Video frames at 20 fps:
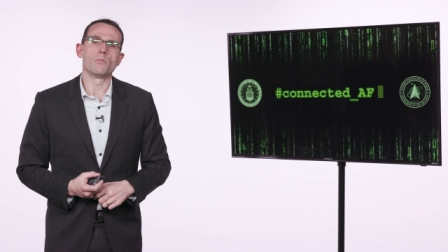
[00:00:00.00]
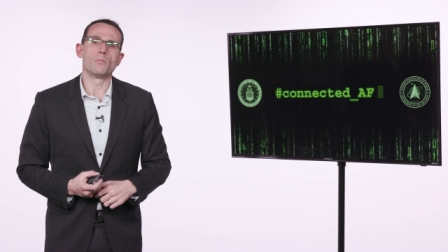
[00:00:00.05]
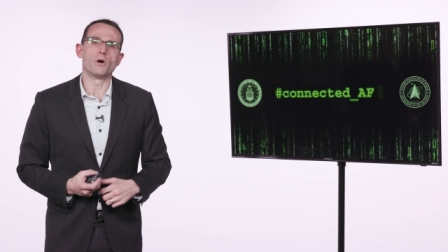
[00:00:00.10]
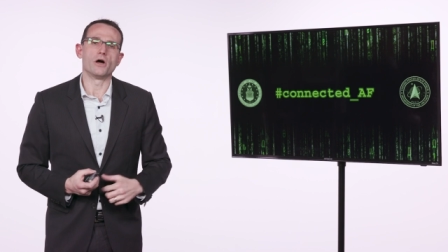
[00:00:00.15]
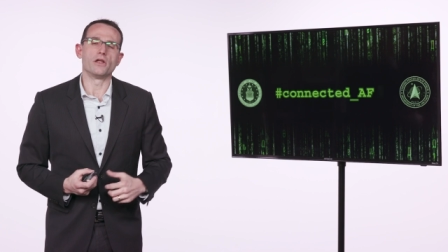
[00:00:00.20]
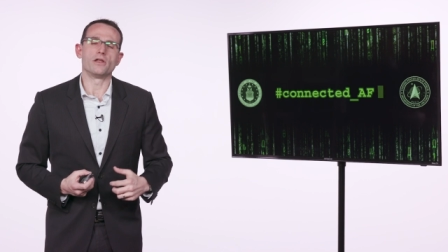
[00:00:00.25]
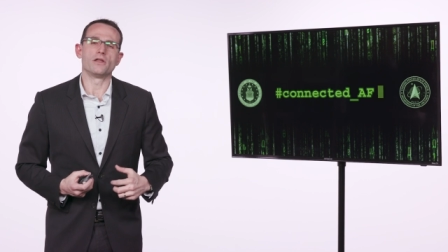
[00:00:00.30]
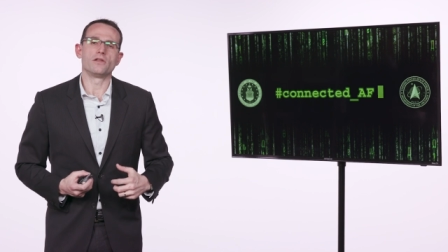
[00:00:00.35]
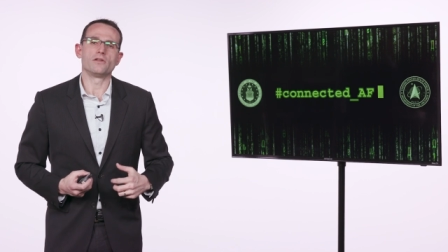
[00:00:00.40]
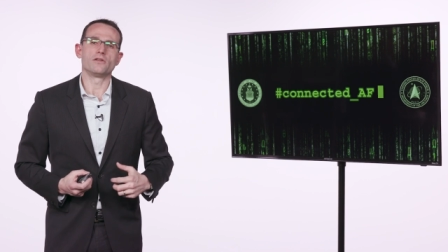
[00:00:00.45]

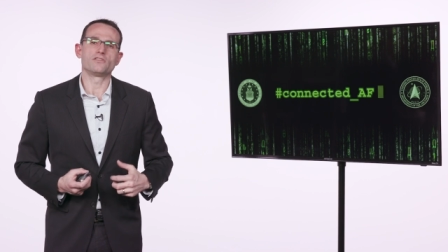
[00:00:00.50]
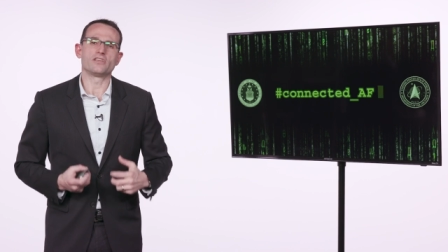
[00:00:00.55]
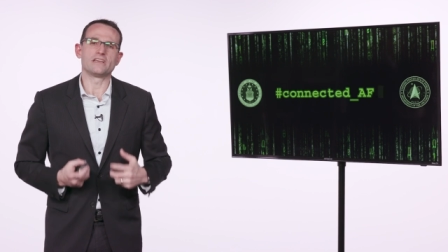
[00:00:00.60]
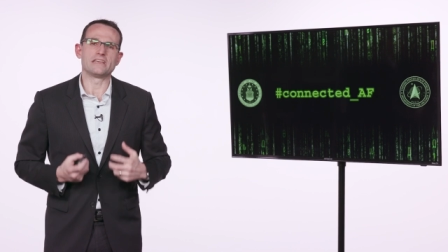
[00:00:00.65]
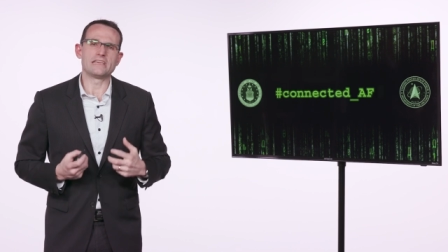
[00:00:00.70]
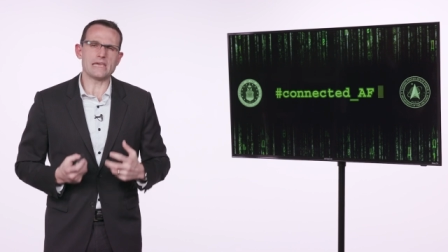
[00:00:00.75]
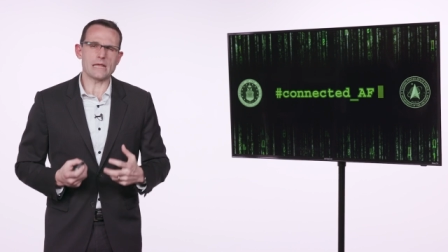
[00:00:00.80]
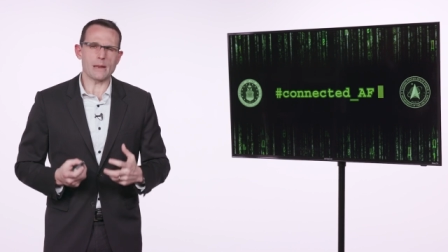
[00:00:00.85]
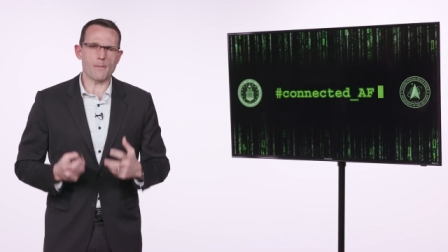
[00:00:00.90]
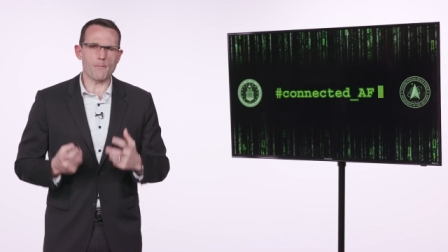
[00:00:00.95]
But to
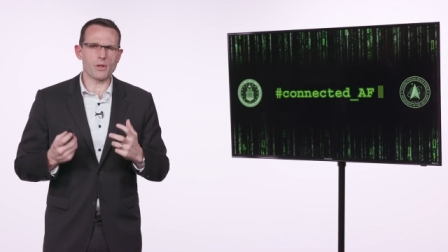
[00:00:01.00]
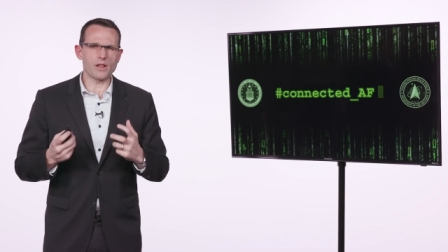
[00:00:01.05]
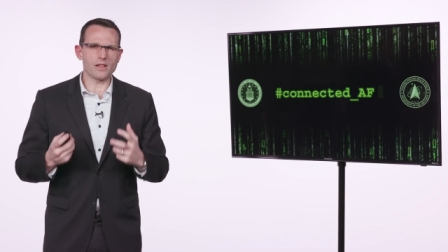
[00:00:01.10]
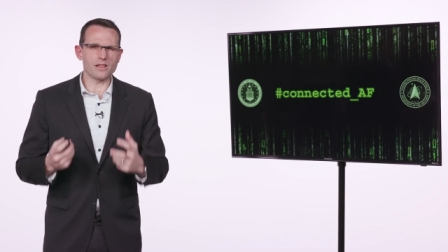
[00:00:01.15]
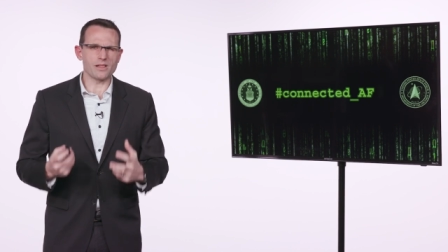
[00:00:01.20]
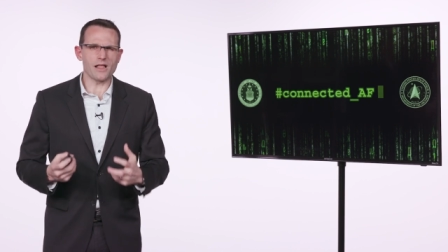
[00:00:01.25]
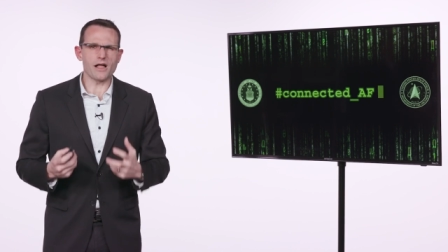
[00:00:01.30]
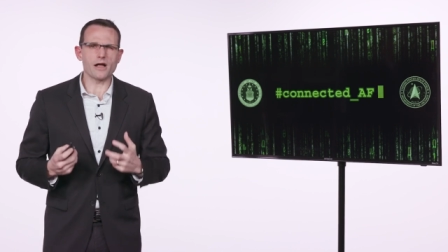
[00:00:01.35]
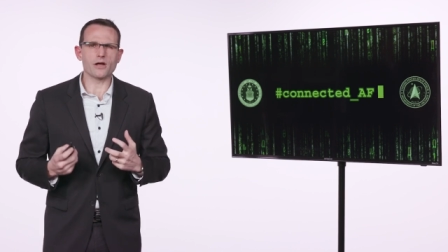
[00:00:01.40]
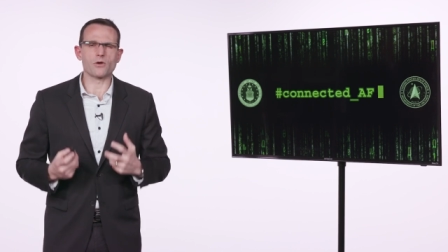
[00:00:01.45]
get
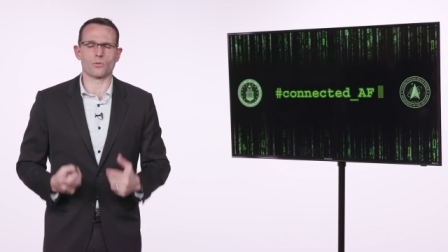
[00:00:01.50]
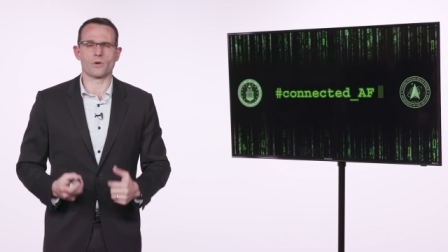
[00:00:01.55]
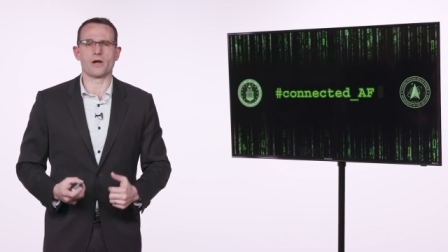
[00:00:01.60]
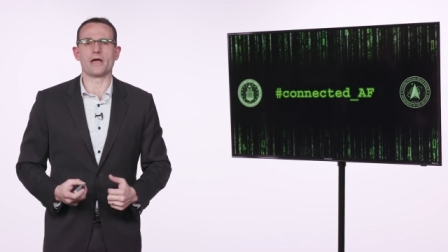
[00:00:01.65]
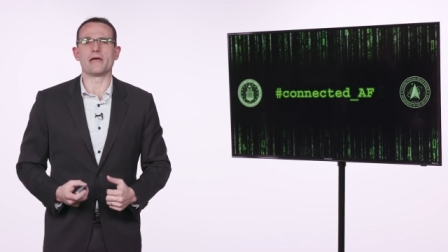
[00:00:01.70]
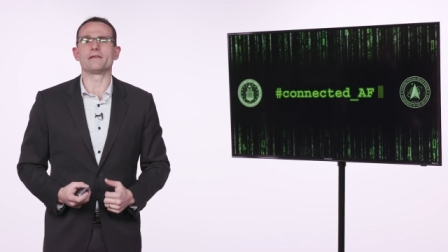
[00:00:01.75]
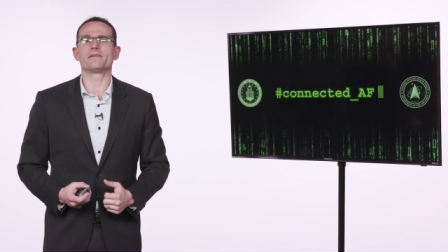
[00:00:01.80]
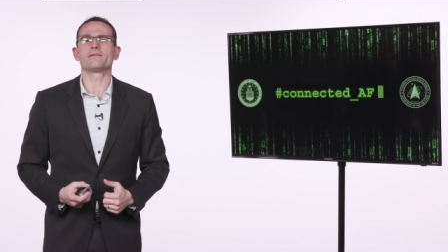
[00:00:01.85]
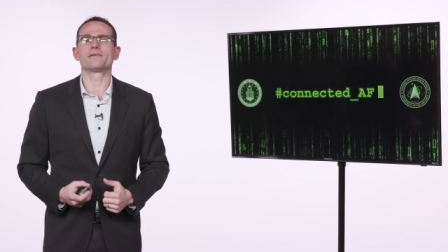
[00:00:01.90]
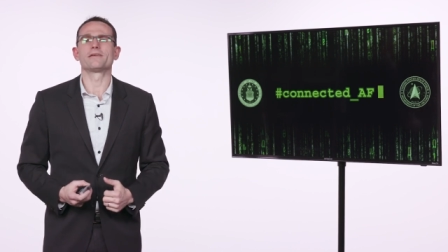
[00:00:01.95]
plug
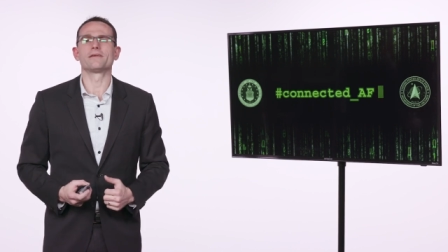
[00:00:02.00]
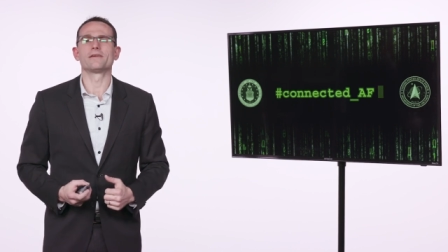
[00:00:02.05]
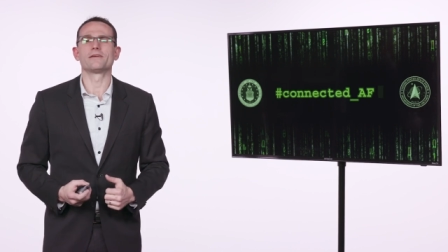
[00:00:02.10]
right,